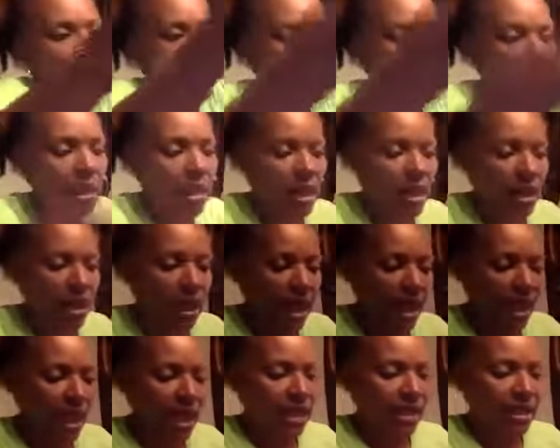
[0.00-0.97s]
and then
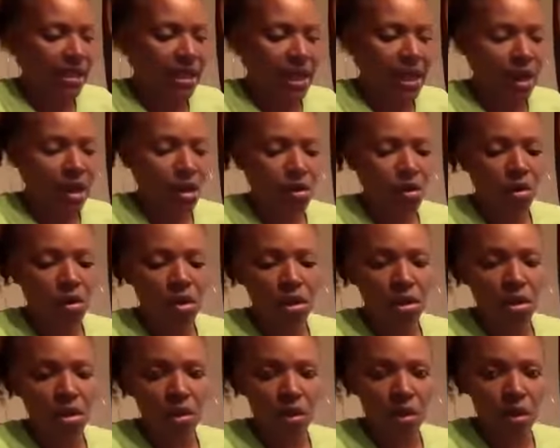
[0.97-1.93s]
lay it down
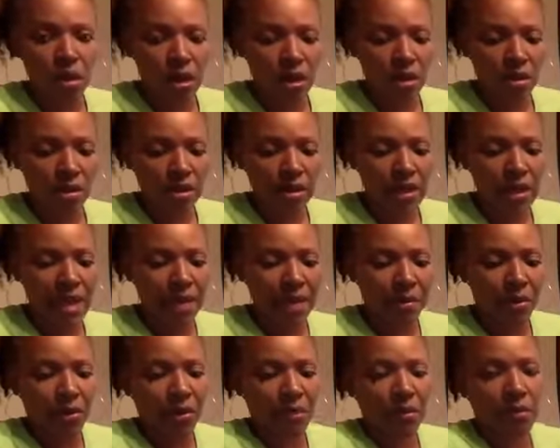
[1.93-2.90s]
on your
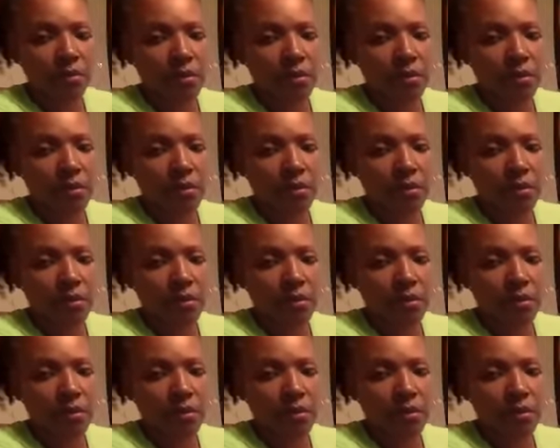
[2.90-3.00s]
table.